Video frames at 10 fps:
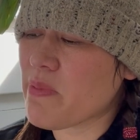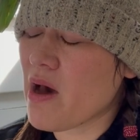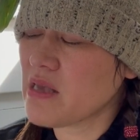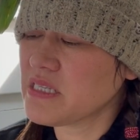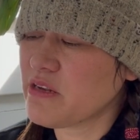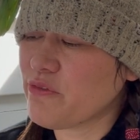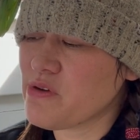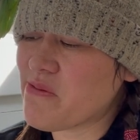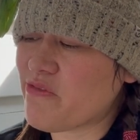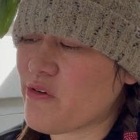positive
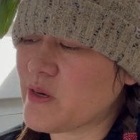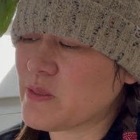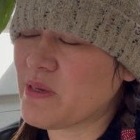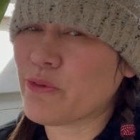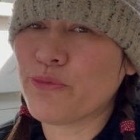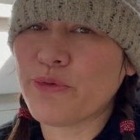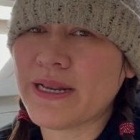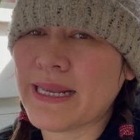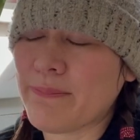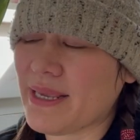reinforcement
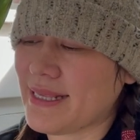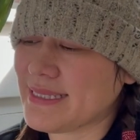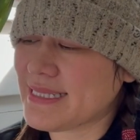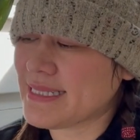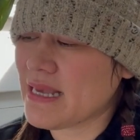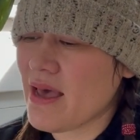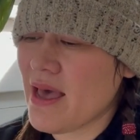really means.